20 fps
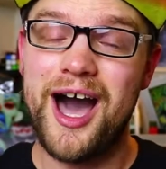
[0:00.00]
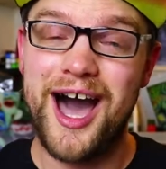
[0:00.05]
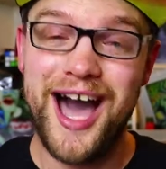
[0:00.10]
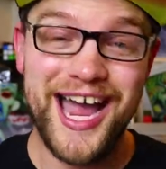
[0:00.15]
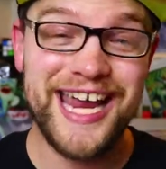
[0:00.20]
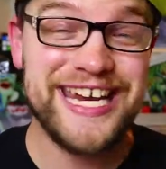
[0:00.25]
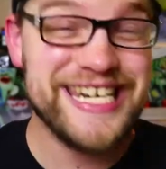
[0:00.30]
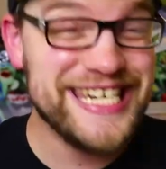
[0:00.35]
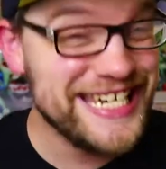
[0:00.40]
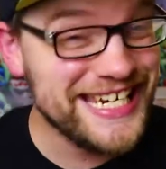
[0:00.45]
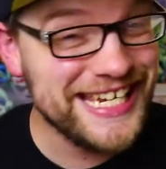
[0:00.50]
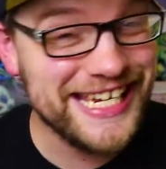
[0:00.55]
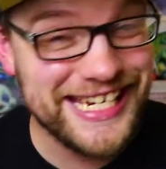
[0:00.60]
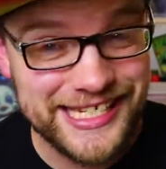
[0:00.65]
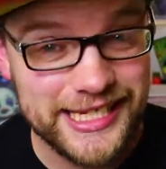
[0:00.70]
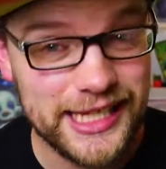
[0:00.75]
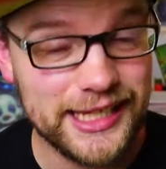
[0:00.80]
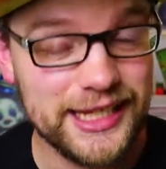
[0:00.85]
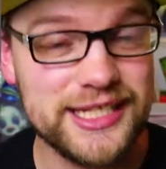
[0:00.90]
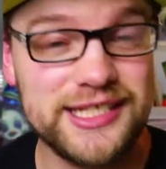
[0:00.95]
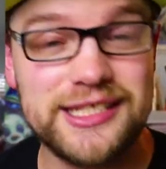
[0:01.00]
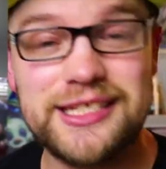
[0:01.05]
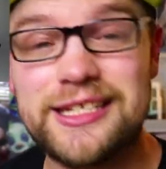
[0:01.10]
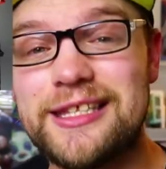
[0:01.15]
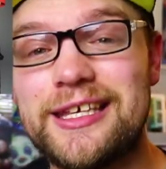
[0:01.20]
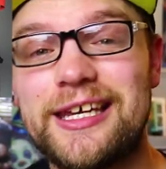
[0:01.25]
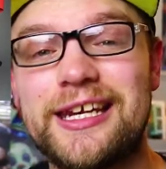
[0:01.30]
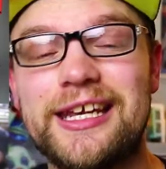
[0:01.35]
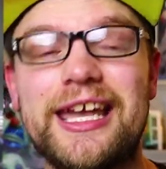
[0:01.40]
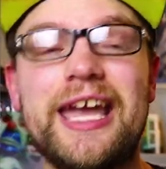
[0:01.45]
I need to listen to
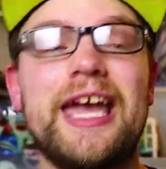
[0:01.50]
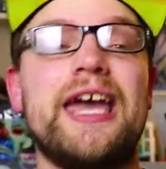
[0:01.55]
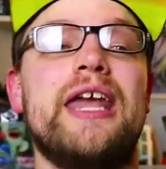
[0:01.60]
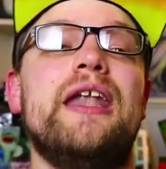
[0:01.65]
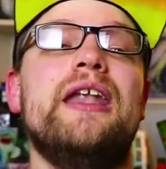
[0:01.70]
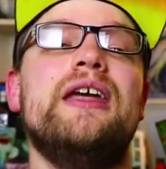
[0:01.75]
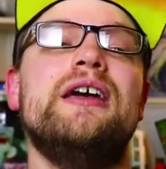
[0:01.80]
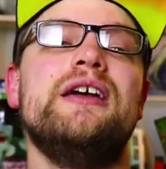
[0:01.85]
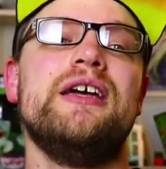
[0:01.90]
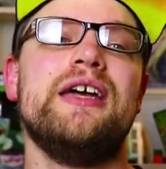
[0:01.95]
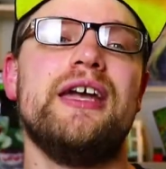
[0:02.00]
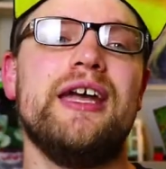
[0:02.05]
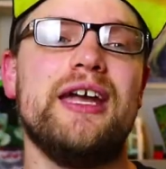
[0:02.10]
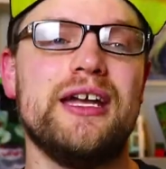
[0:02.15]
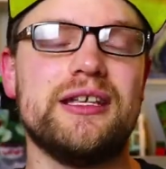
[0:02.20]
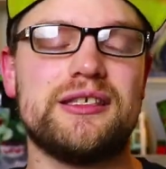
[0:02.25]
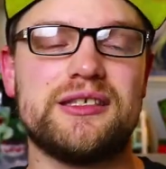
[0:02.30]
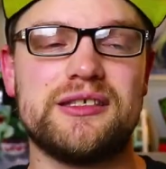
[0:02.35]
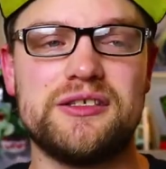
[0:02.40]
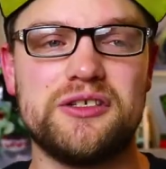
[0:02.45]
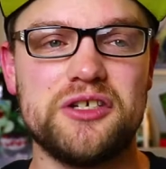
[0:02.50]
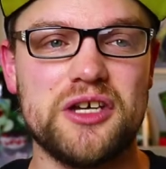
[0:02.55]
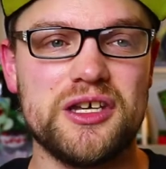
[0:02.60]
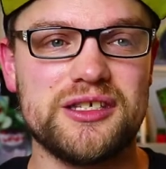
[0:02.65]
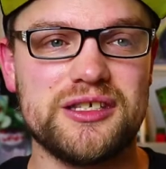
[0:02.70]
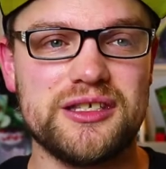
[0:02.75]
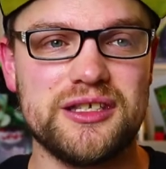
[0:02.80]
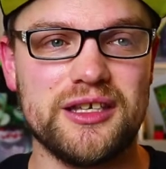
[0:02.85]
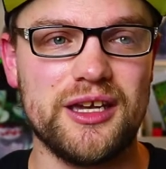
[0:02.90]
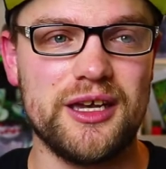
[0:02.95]
that again. It's
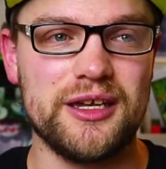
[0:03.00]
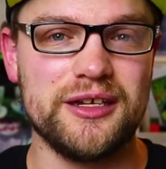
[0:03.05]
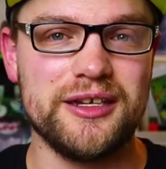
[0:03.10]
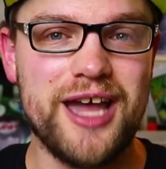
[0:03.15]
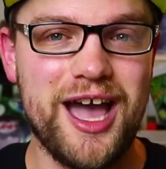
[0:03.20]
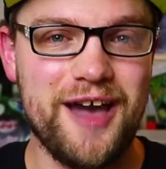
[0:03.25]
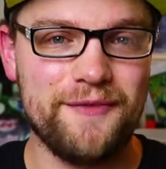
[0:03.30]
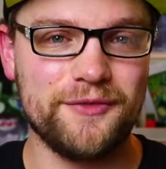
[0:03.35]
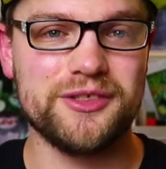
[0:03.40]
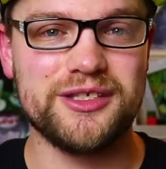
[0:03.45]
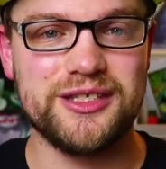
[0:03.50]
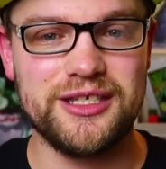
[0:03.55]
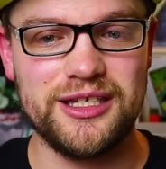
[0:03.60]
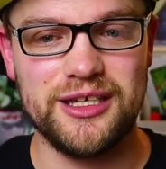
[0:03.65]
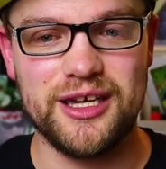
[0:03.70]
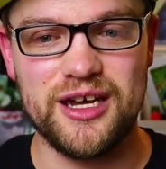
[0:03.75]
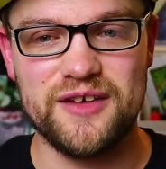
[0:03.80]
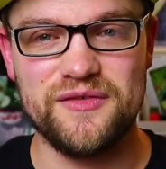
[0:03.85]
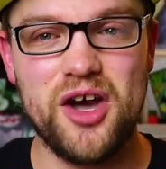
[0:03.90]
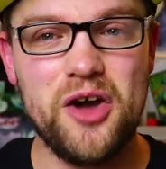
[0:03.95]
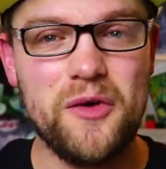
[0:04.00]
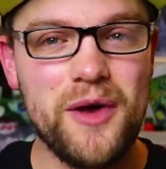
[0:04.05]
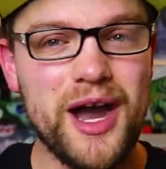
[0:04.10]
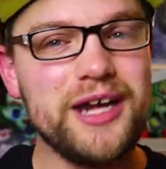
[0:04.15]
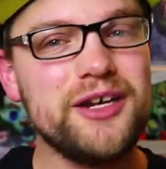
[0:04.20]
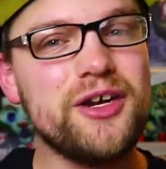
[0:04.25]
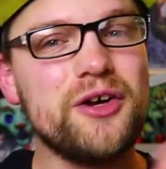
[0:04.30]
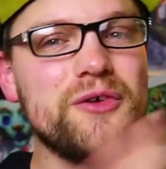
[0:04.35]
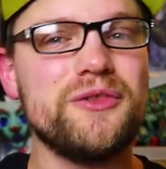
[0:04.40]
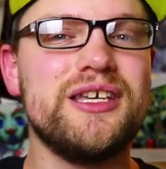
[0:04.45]
just a novelty of, oh,
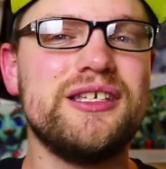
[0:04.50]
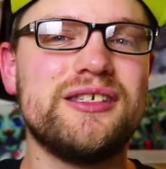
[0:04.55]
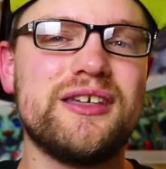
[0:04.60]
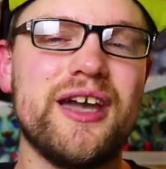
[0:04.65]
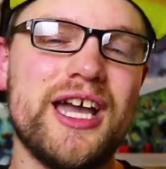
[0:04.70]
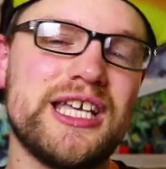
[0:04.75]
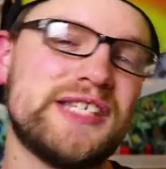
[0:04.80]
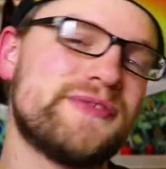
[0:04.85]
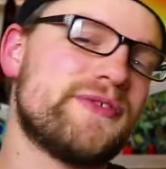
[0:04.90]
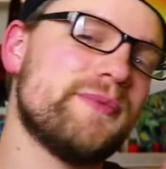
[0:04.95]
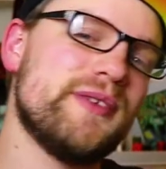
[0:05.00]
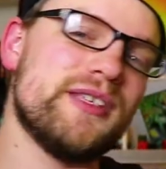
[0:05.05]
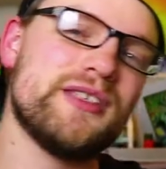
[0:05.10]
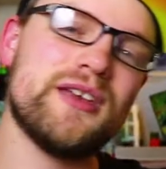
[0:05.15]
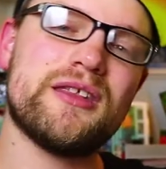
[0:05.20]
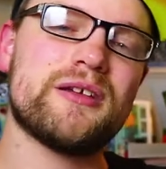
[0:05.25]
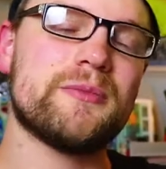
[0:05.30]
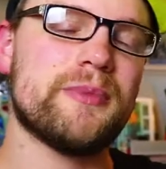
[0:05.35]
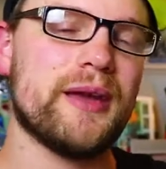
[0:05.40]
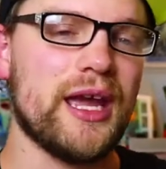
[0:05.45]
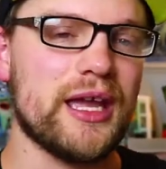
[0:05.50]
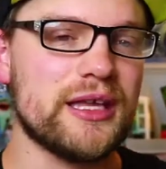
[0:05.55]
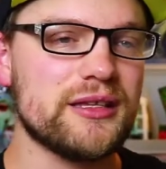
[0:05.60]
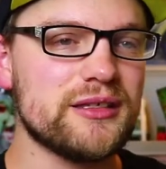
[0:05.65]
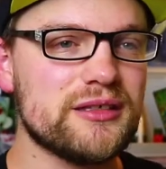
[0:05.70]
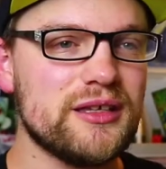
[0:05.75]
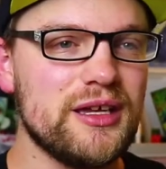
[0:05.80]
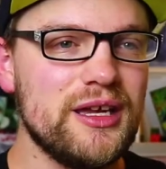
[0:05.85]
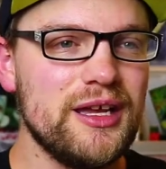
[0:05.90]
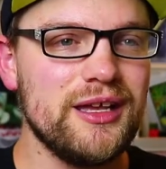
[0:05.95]
I know these guys from these other
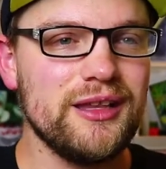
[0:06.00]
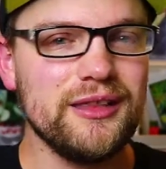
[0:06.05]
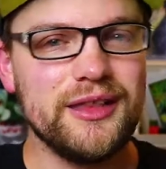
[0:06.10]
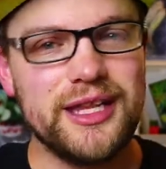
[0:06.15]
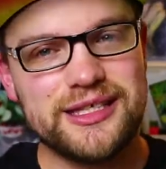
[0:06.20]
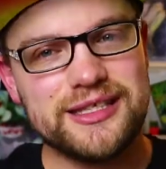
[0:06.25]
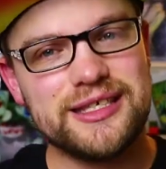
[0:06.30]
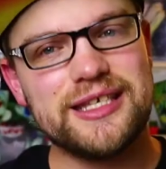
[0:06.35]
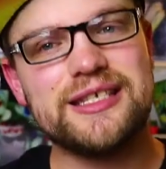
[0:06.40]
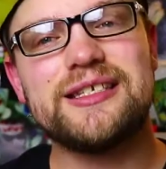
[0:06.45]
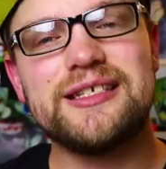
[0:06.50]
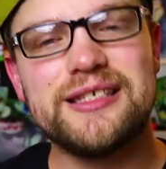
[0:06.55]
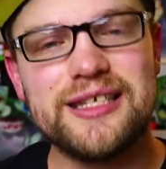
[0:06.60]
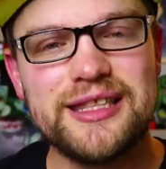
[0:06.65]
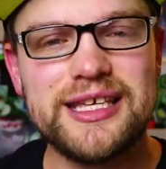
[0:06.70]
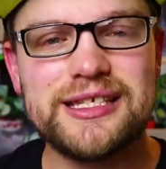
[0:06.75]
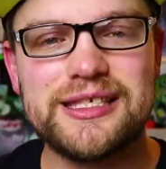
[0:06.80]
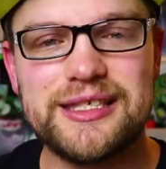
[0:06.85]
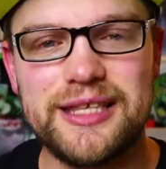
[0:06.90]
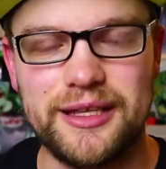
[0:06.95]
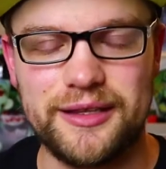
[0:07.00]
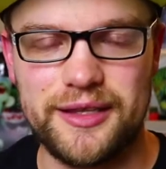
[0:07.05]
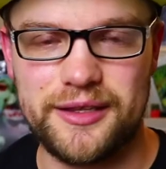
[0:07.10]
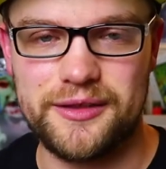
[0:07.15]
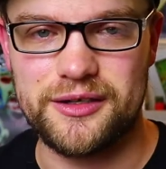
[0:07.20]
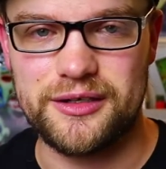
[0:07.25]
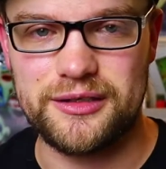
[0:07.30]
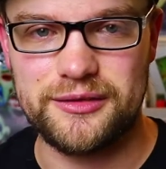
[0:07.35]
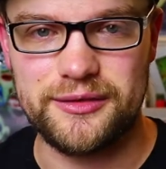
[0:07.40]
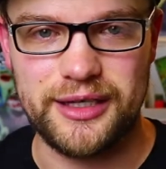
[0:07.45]
bands. Let's listen to this thing that
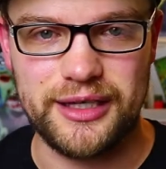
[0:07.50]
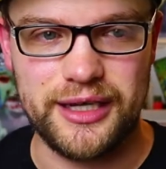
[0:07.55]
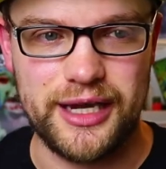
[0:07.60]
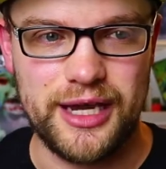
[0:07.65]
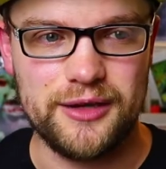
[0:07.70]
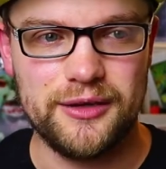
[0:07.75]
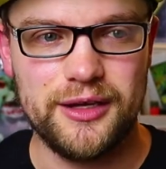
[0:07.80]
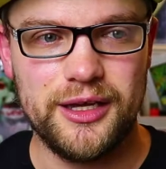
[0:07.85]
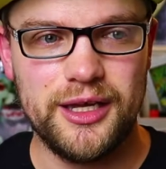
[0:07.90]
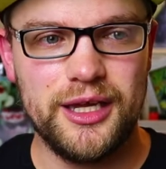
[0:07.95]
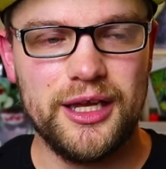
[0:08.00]
they're doing now.